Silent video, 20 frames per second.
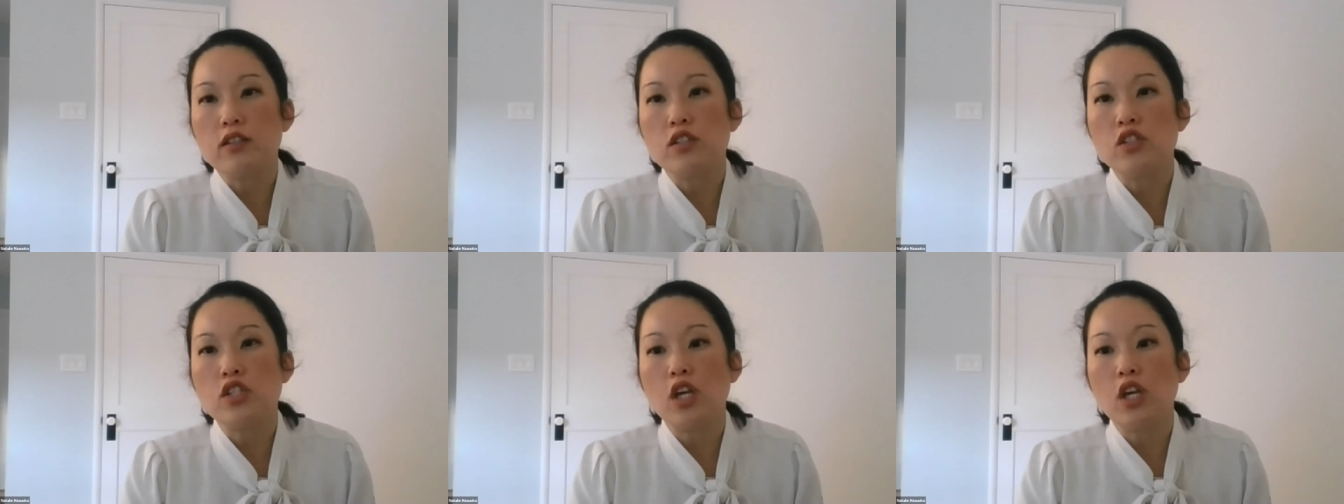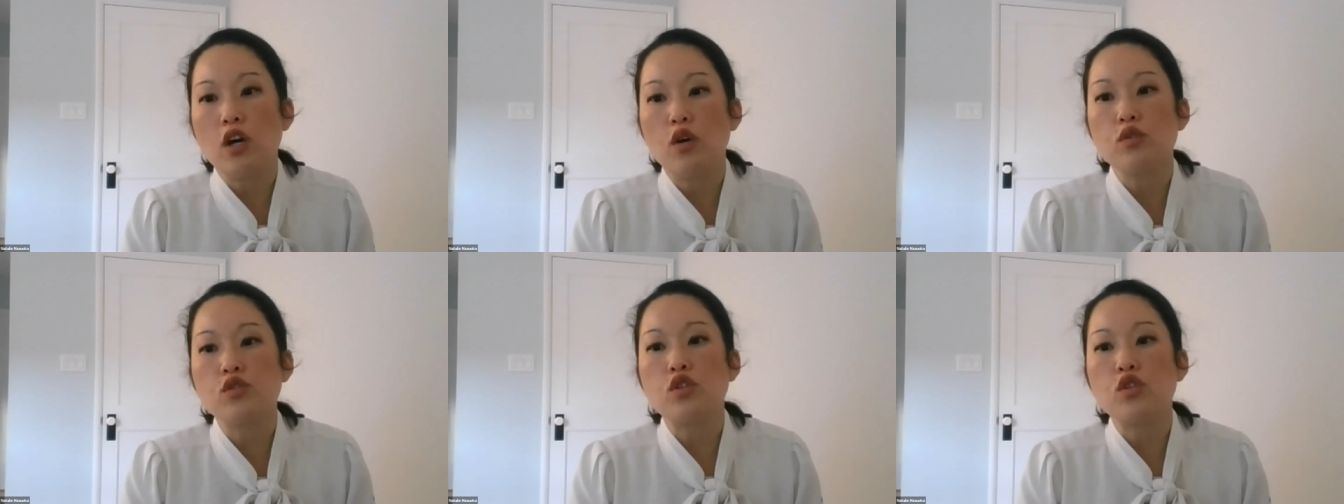
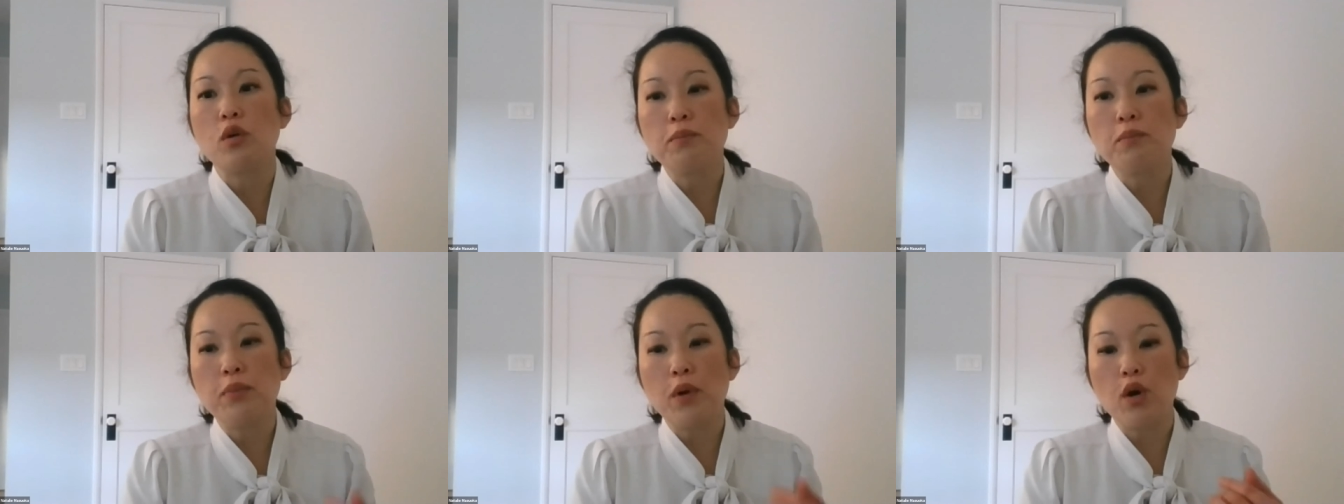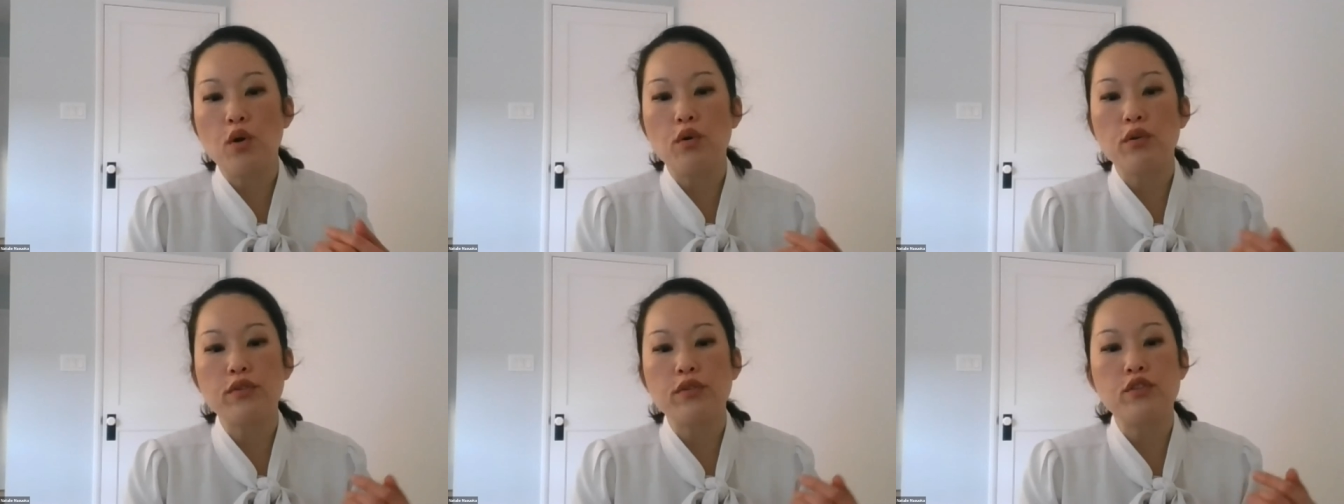So, so
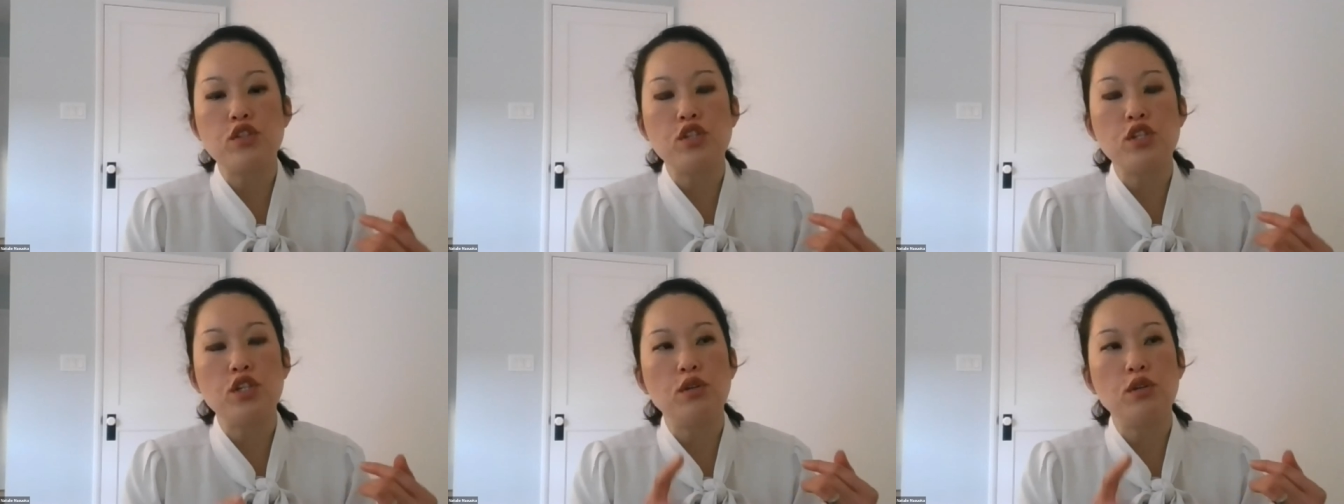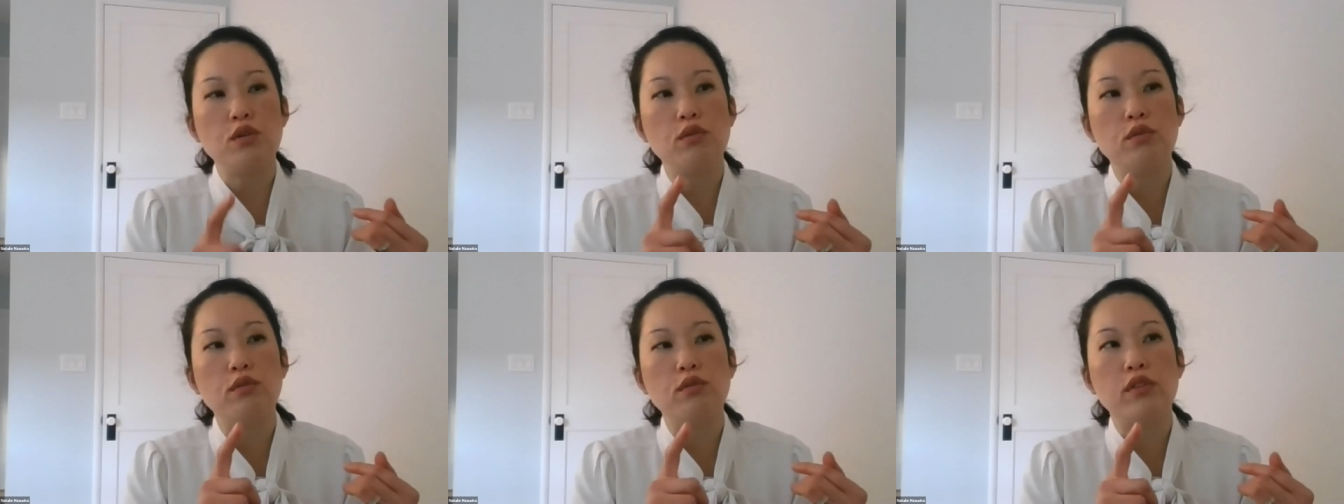both to
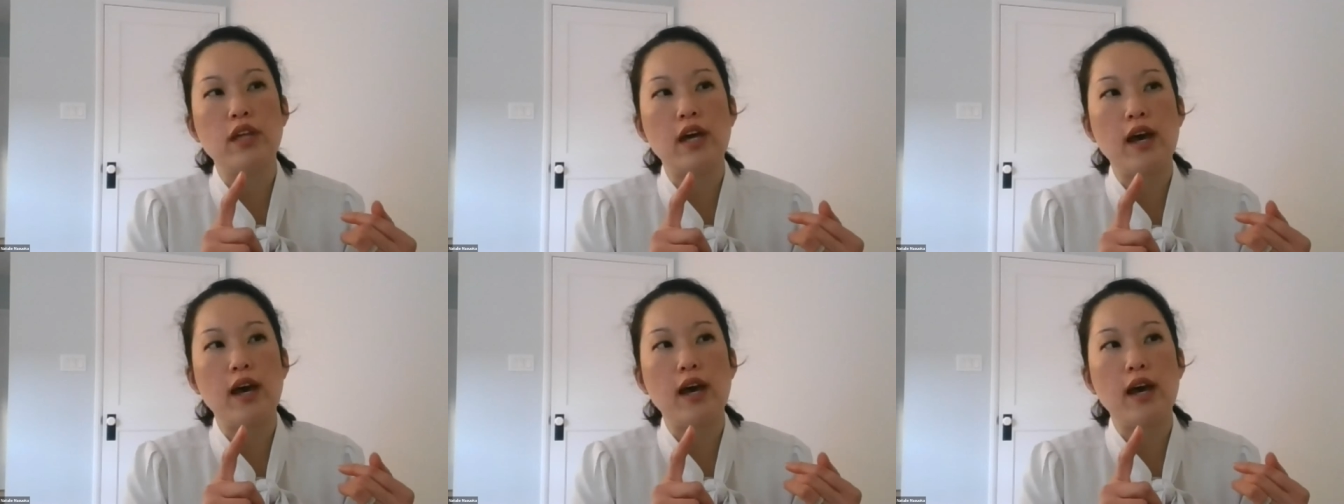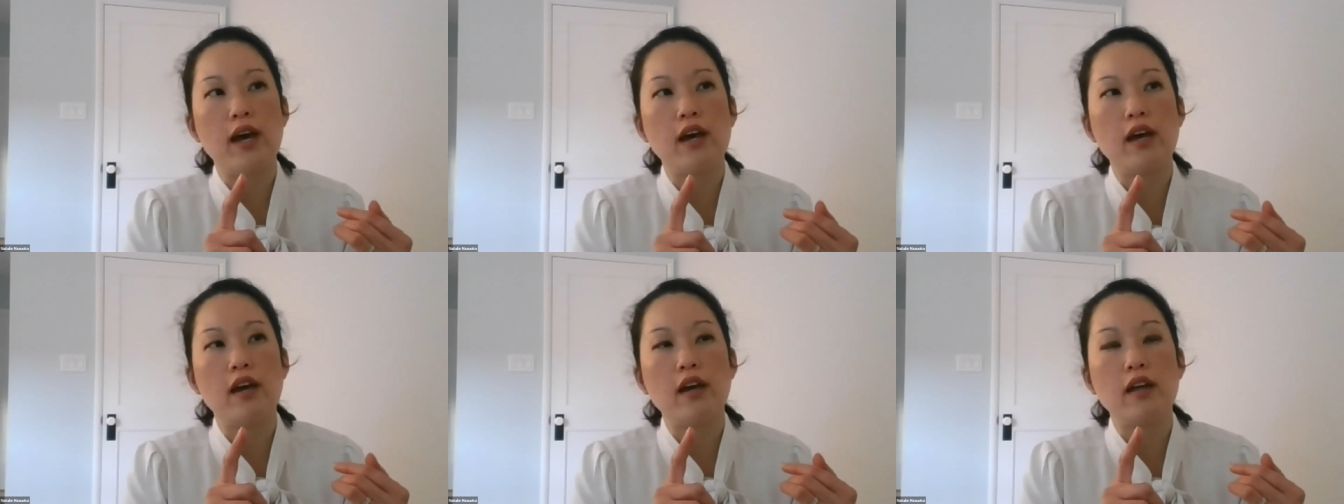
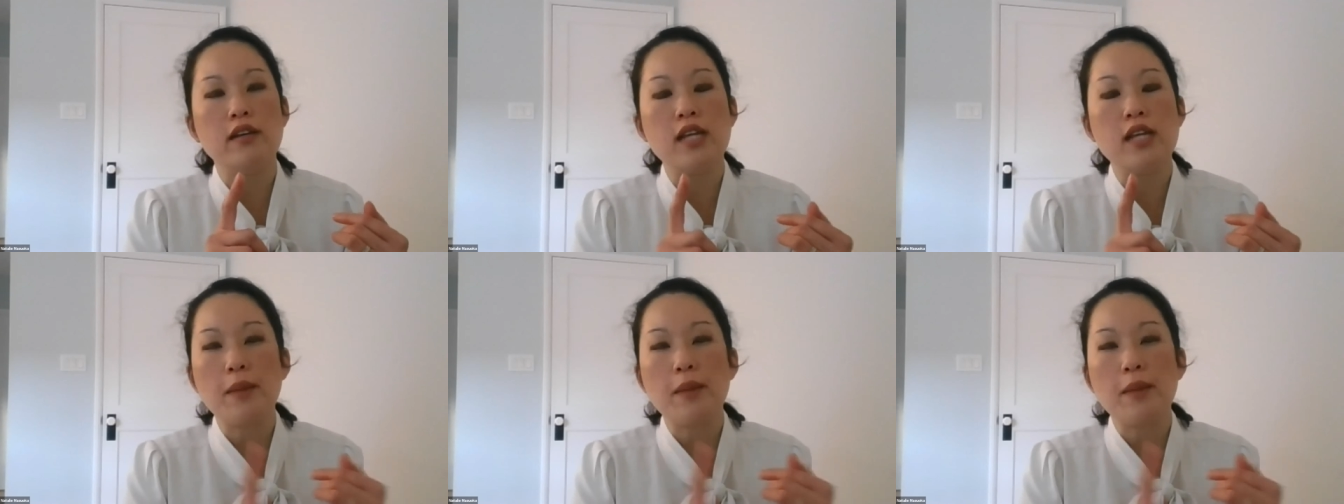the